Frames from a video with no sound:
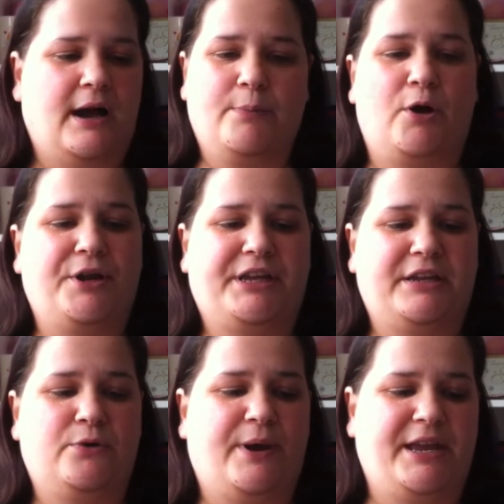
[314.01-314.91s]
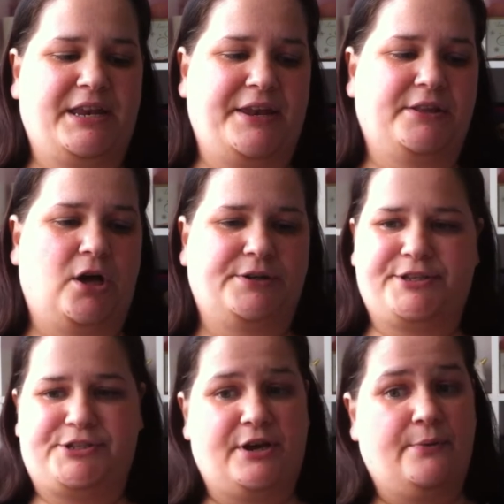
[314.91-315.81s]
I'm not going to keep you waiting any
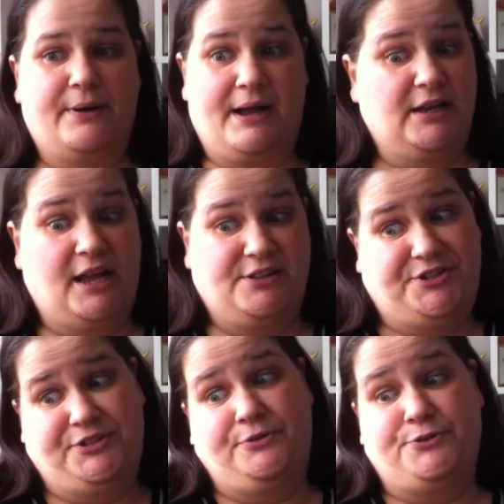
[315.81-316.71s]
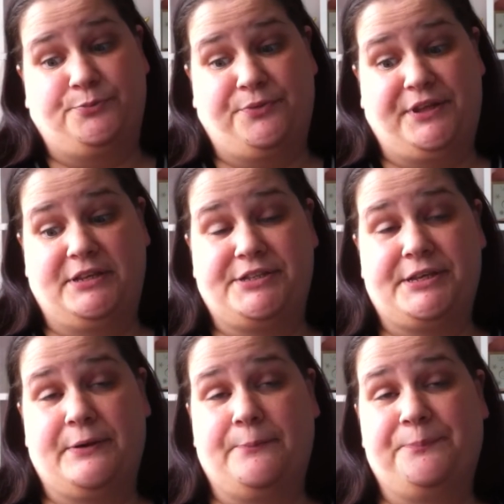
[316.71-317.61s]
longer, so I had to do something, so...